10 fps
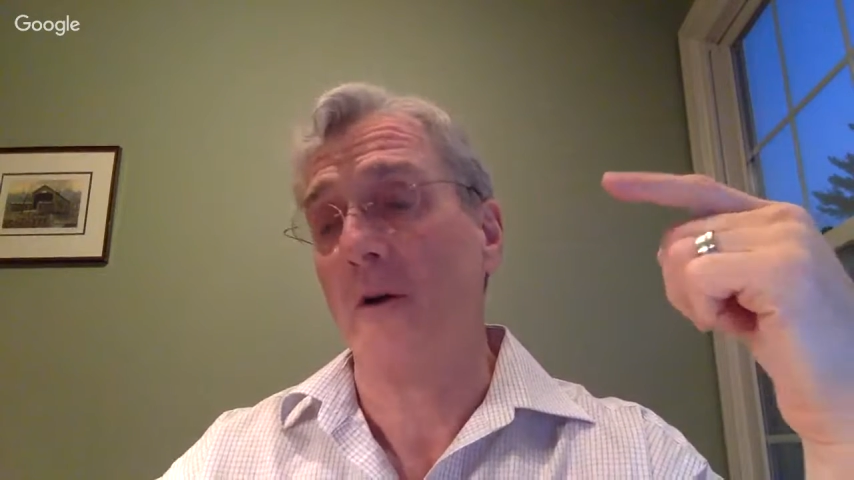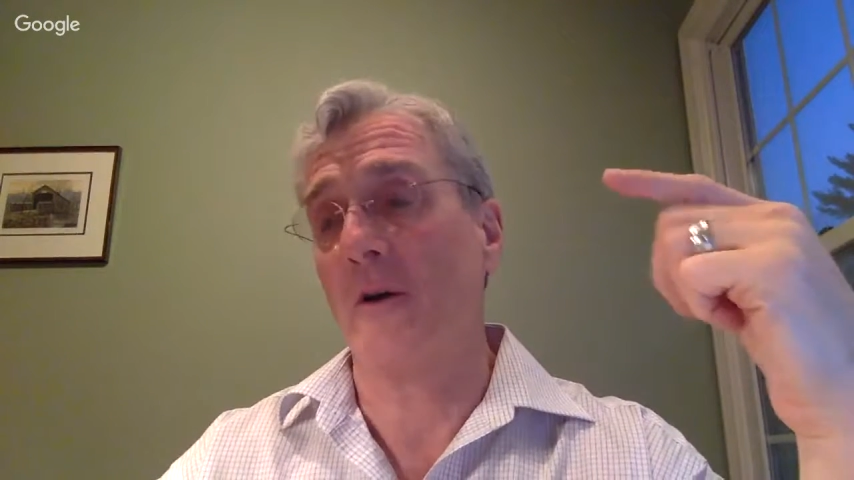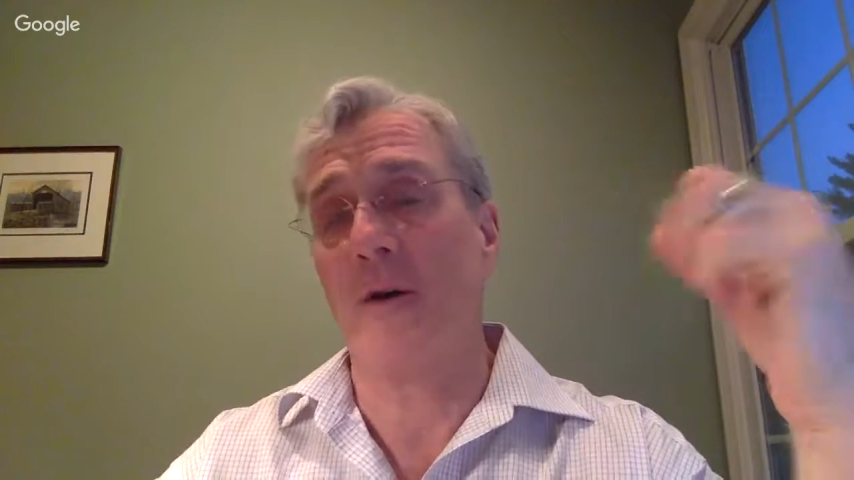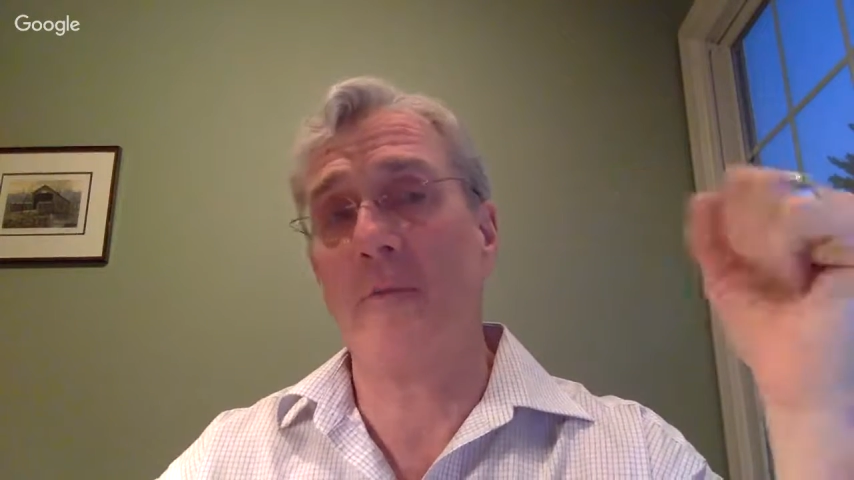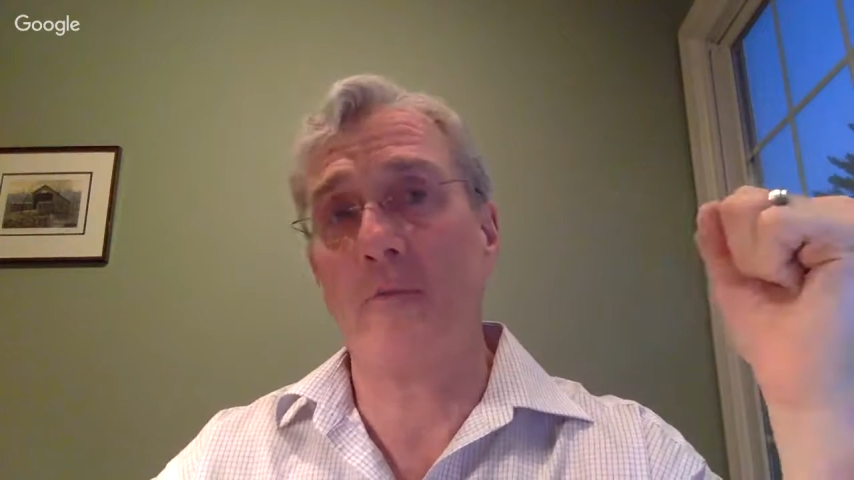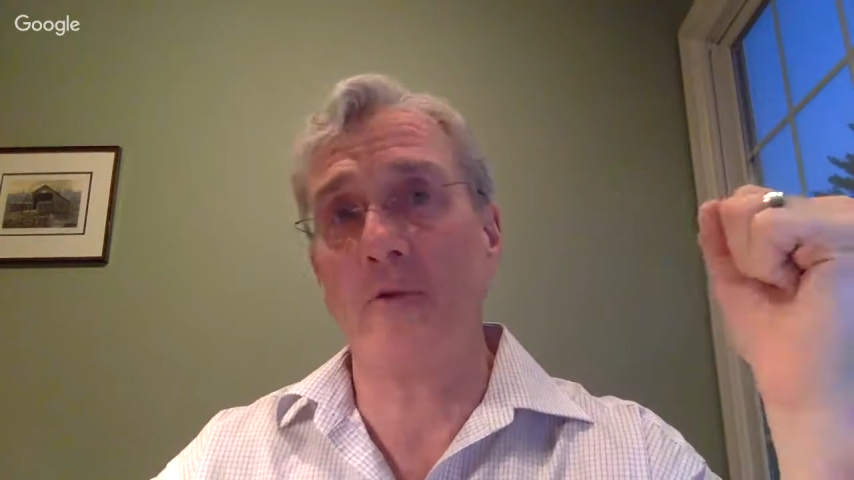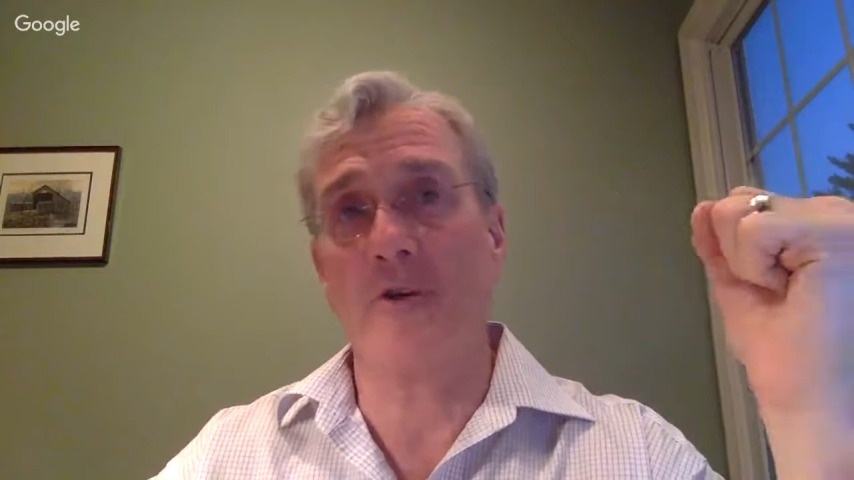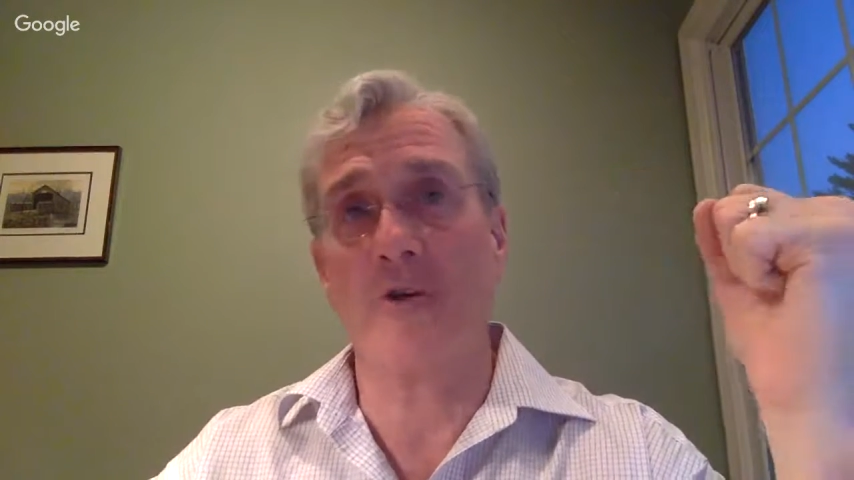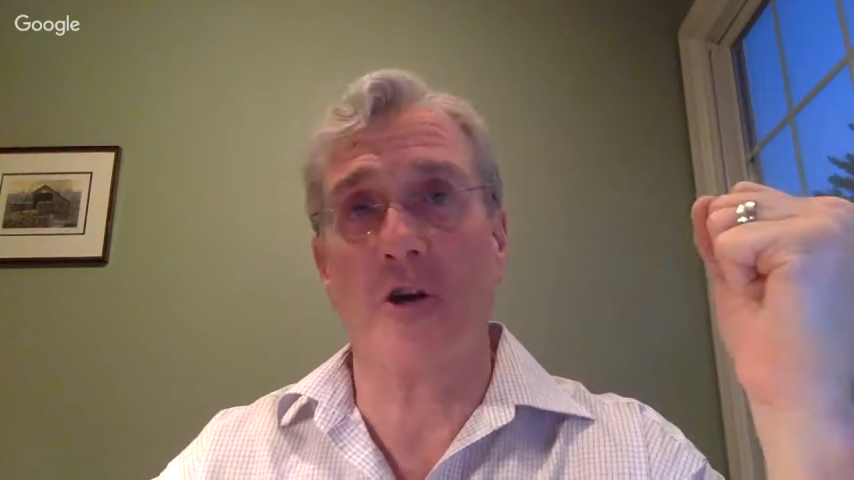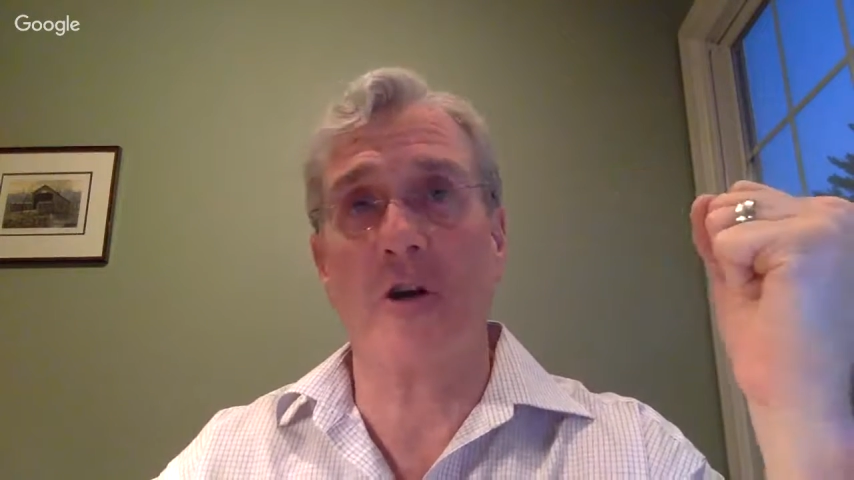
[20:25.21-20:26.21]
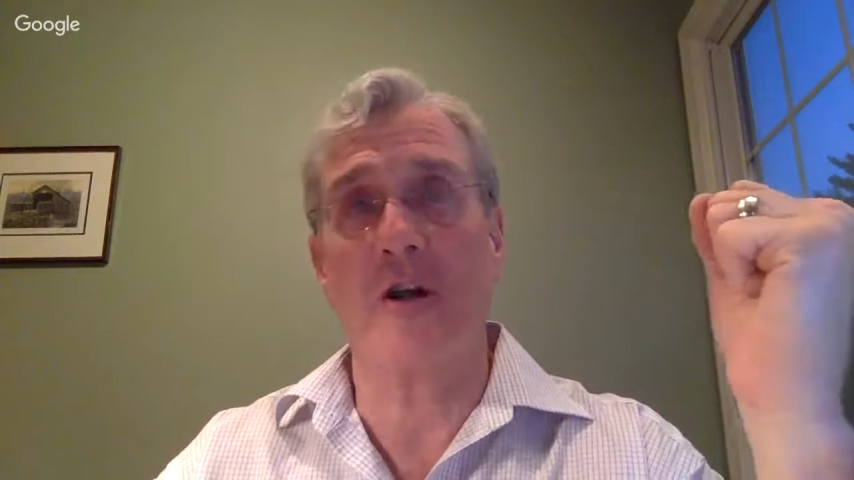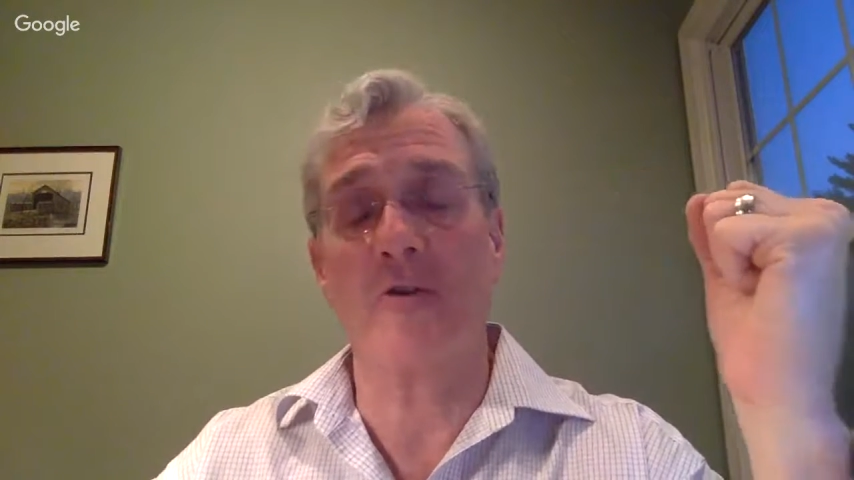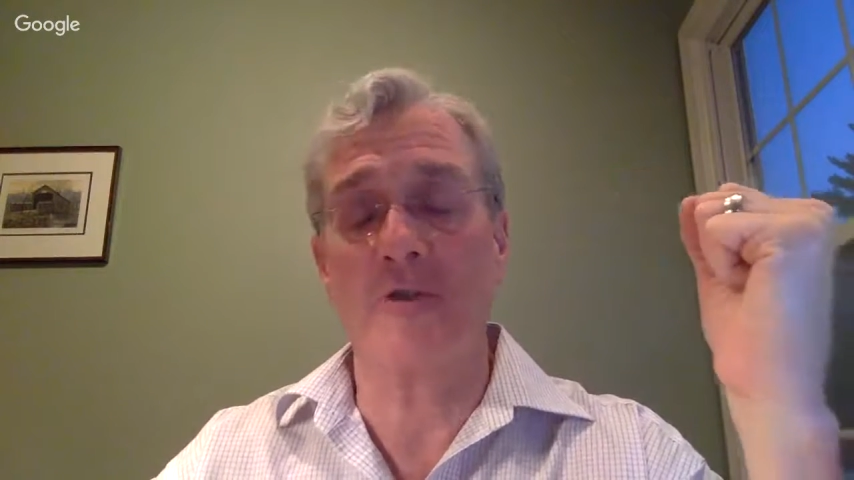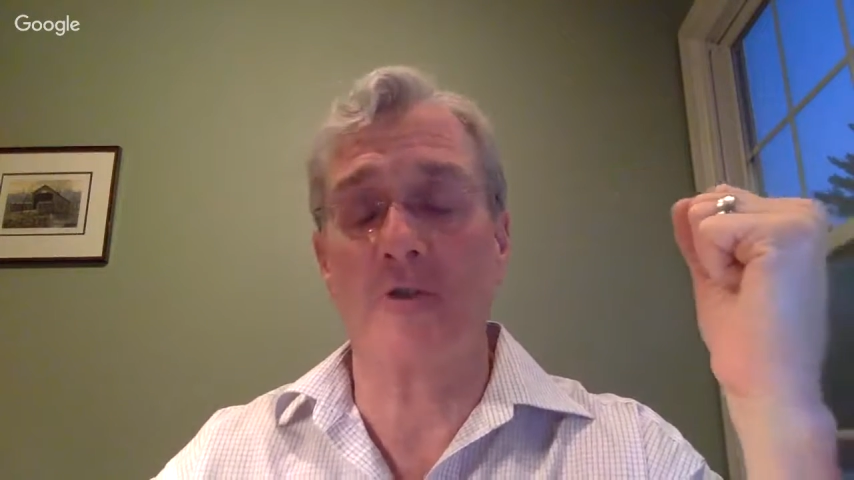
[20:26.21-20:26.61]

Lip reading: You know, I remember Dijonette used